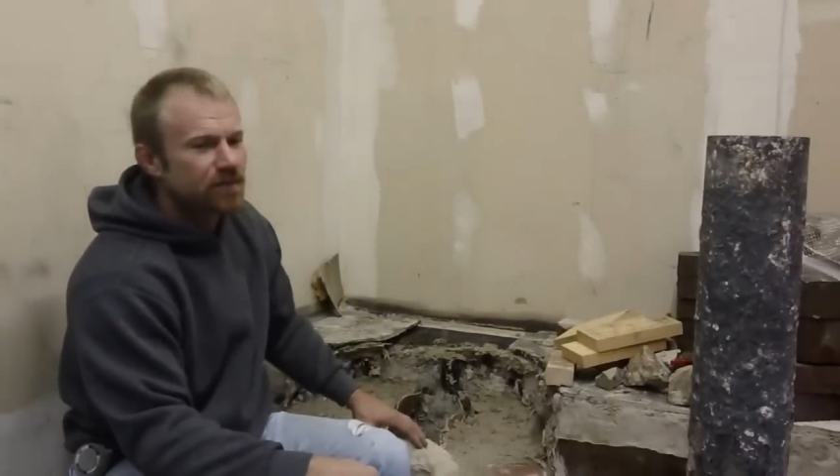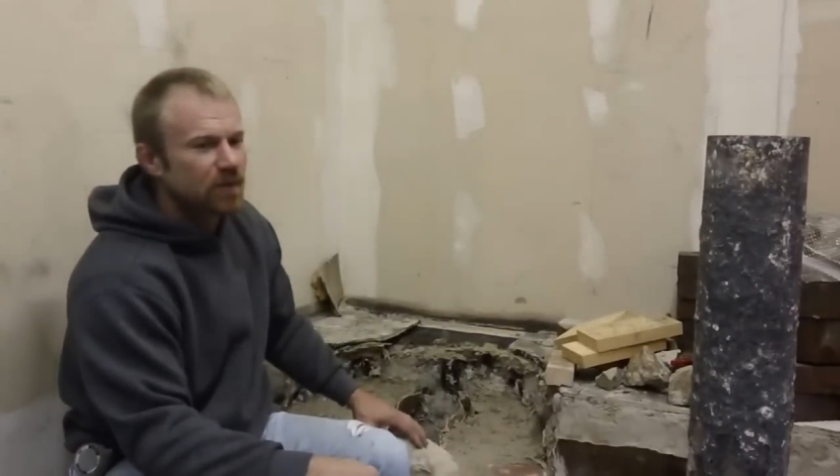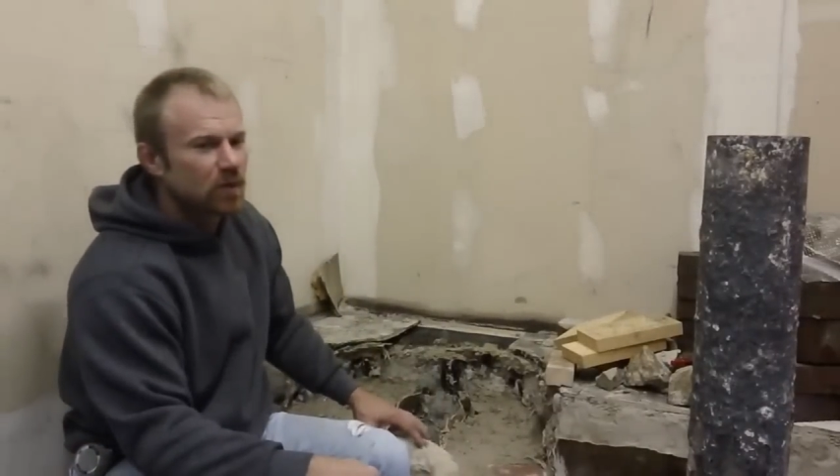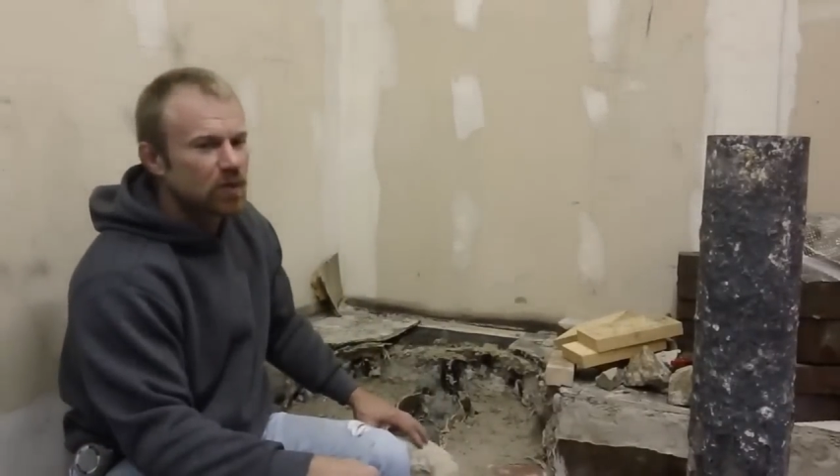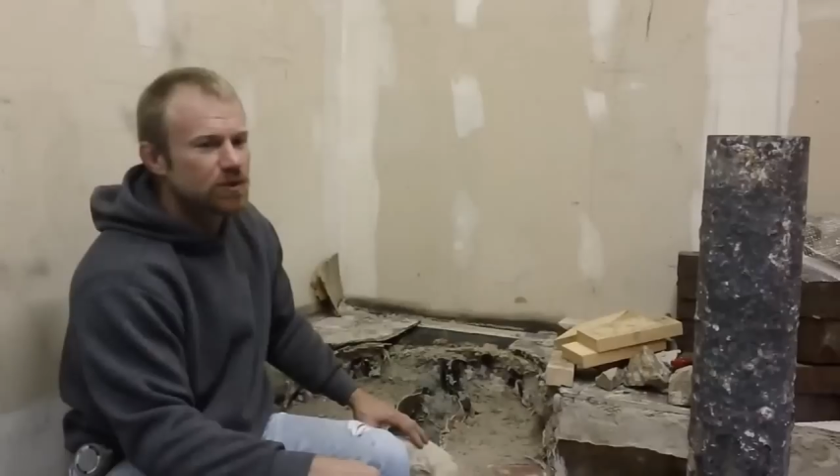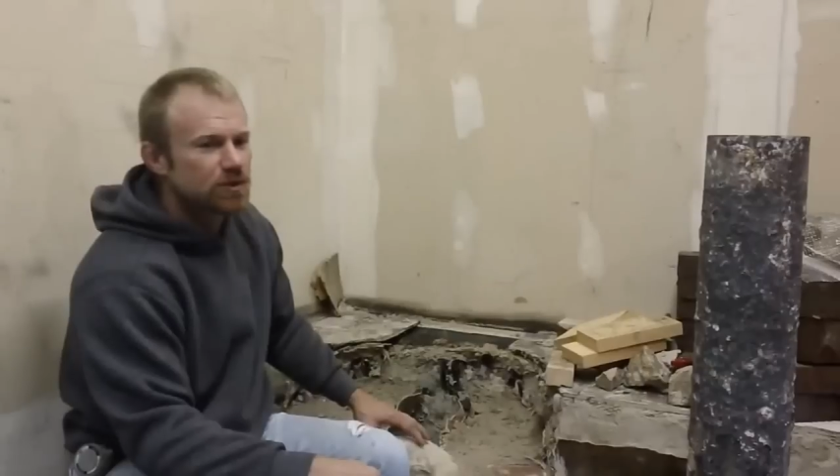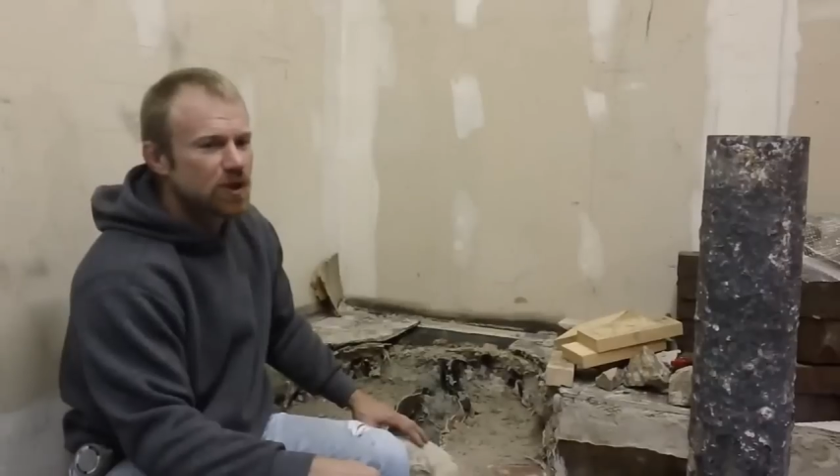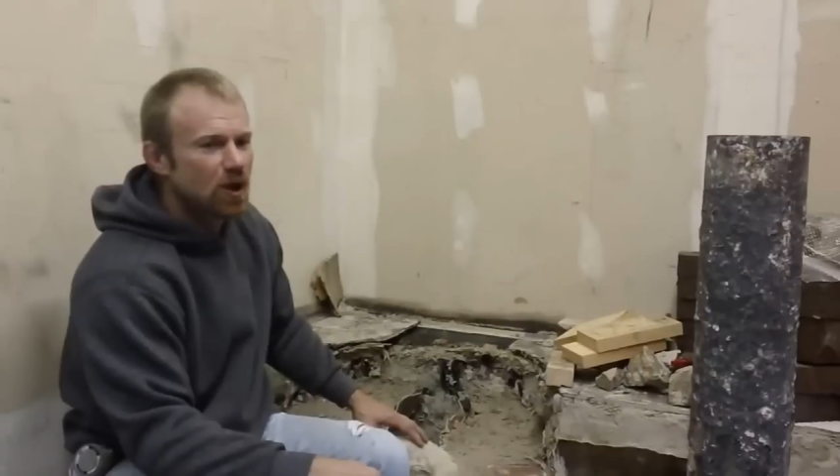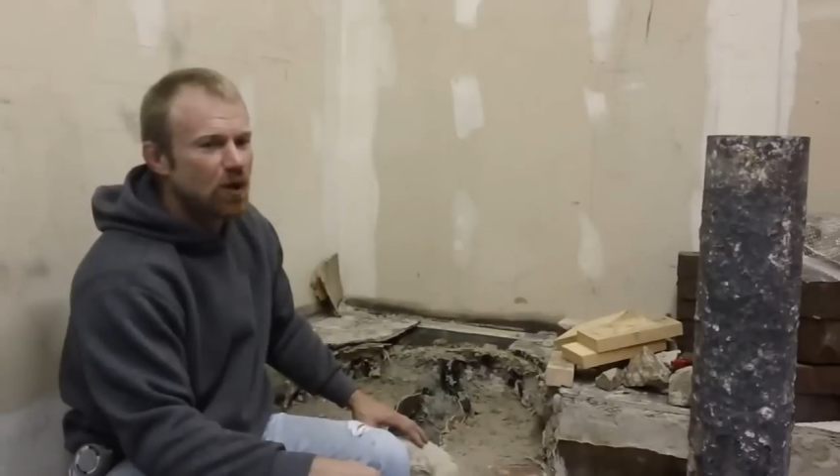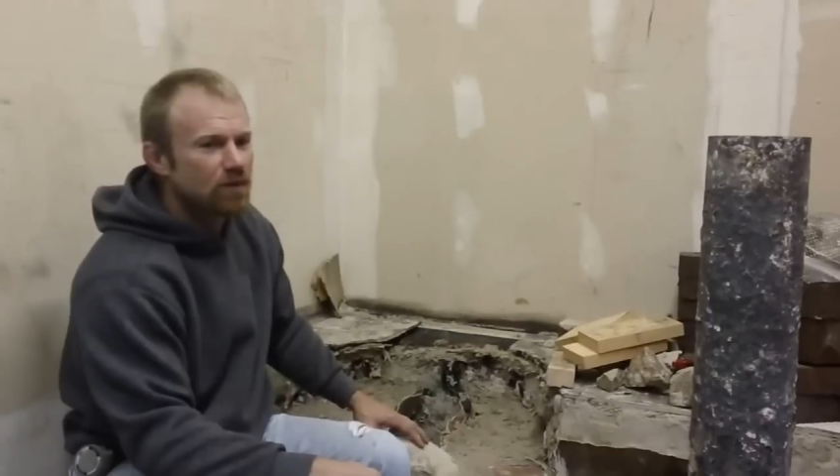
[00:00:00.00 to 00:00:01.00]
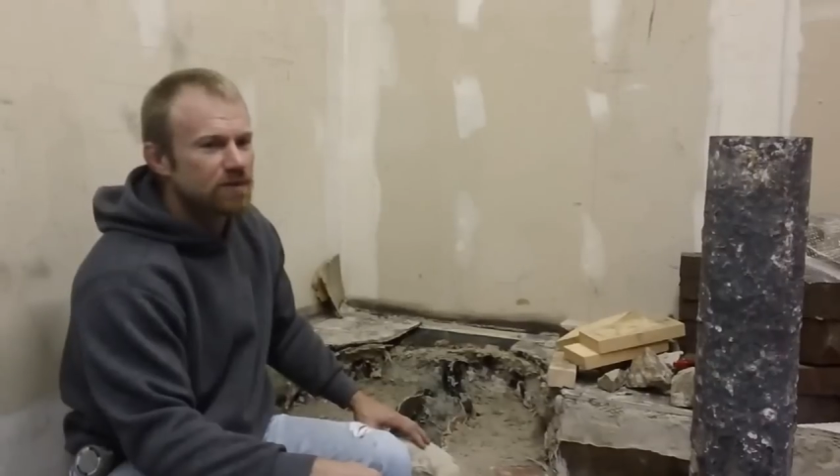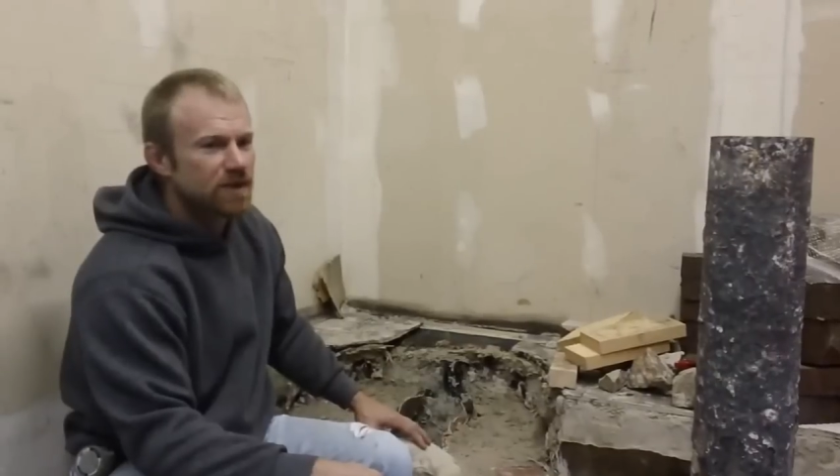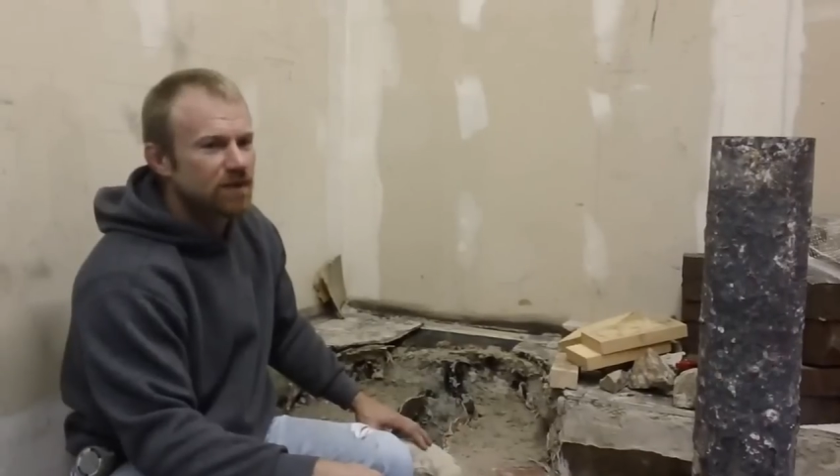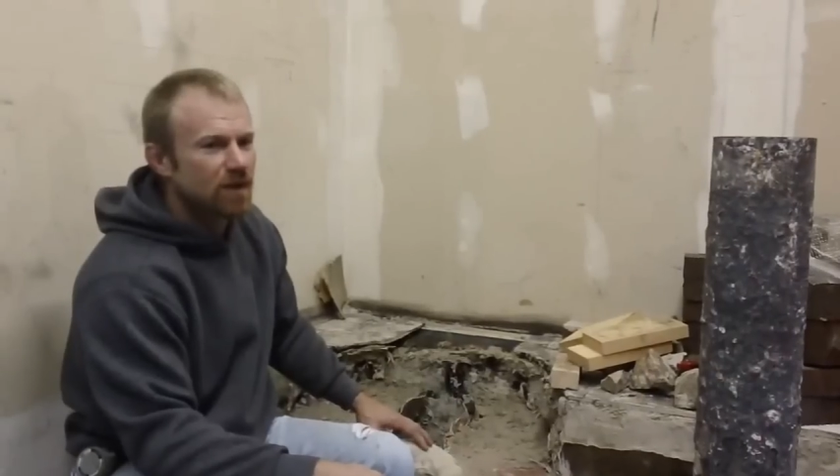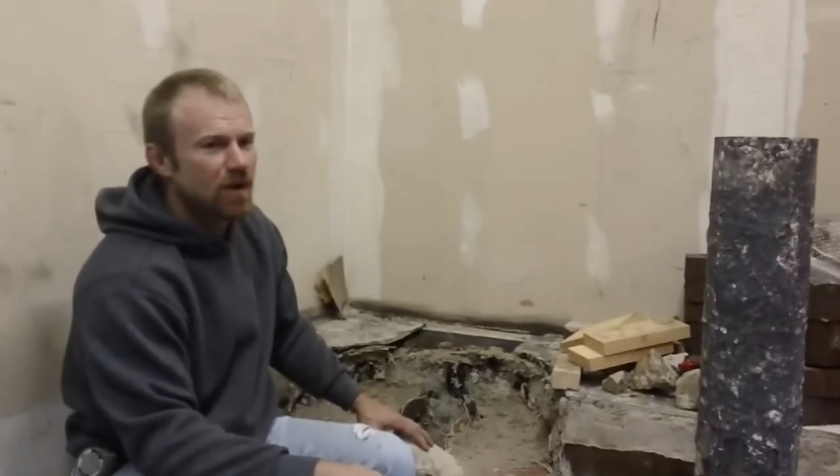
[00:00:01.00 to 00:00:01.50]
the wood stove, was
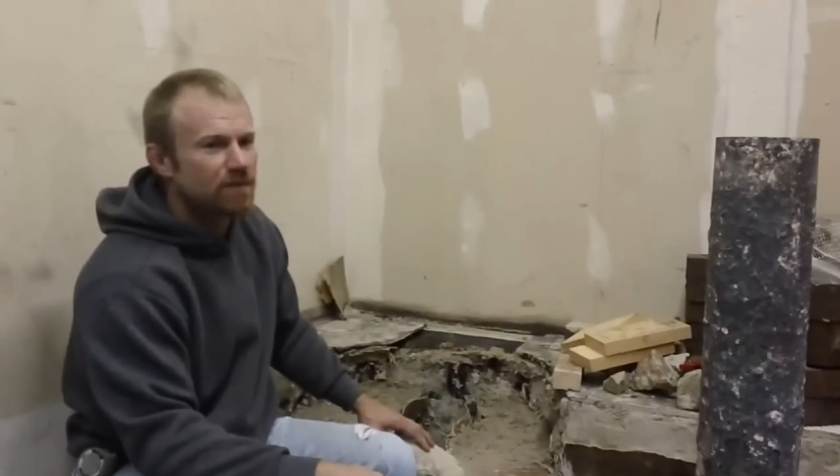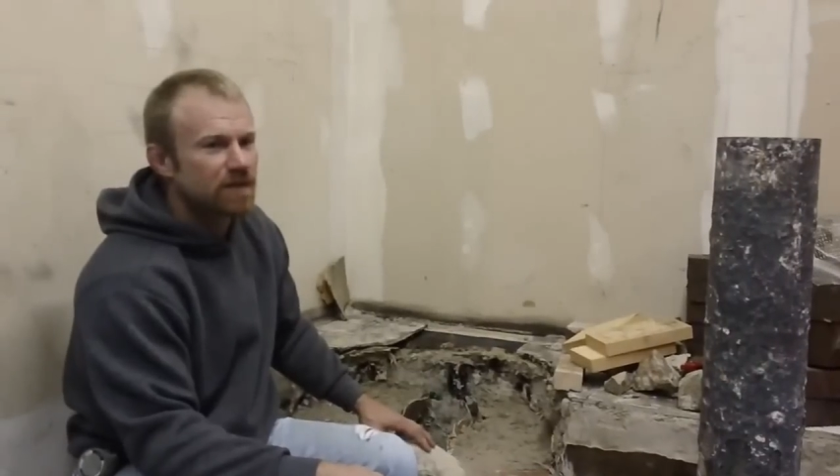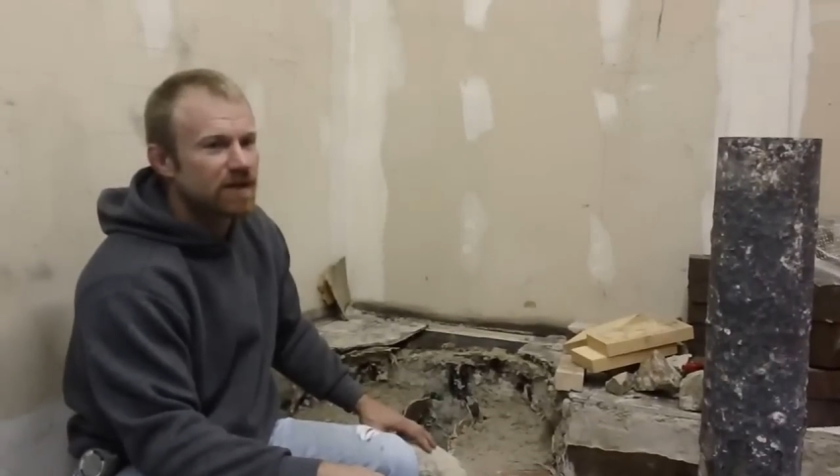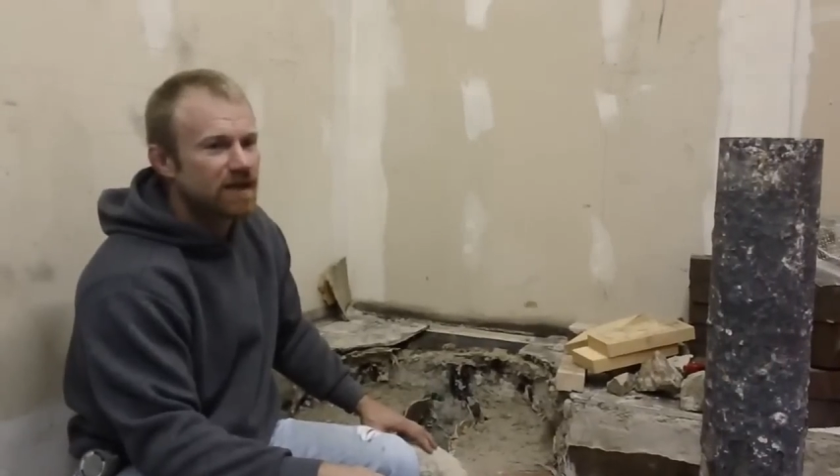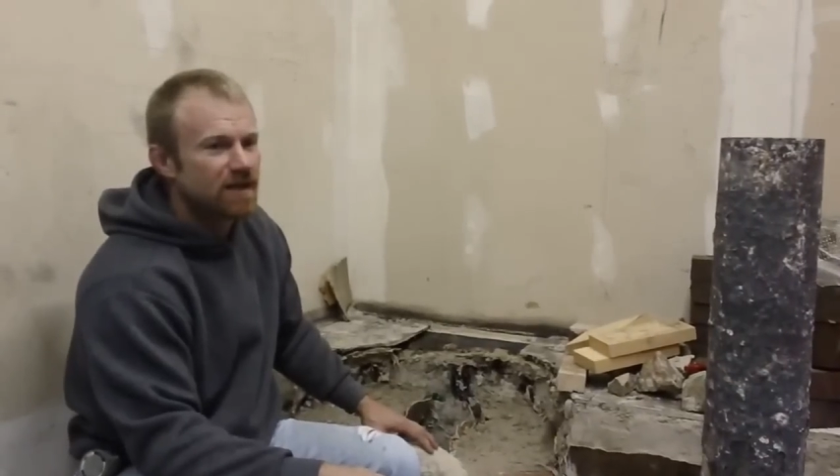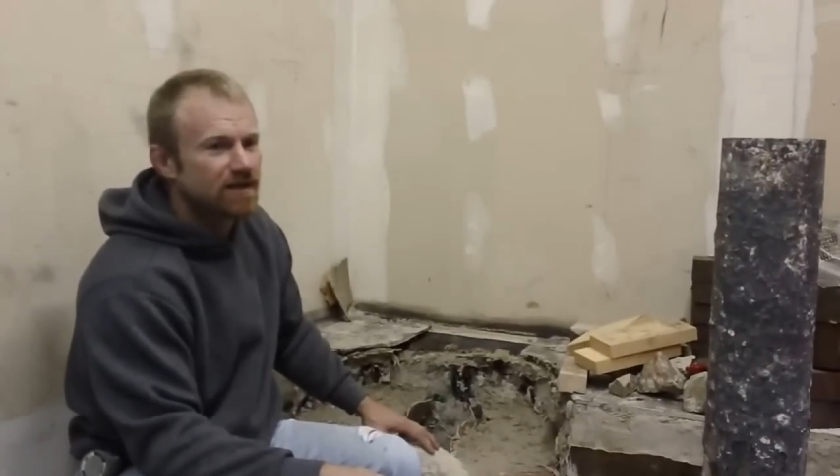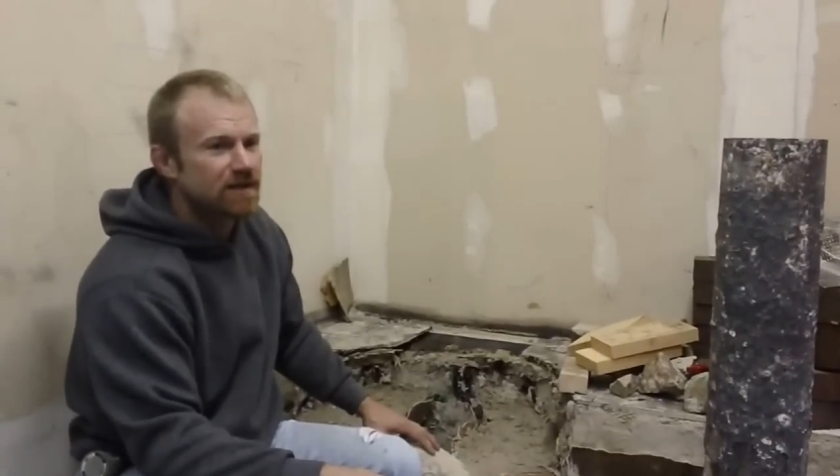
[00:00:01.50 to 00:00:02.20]
giving off the heat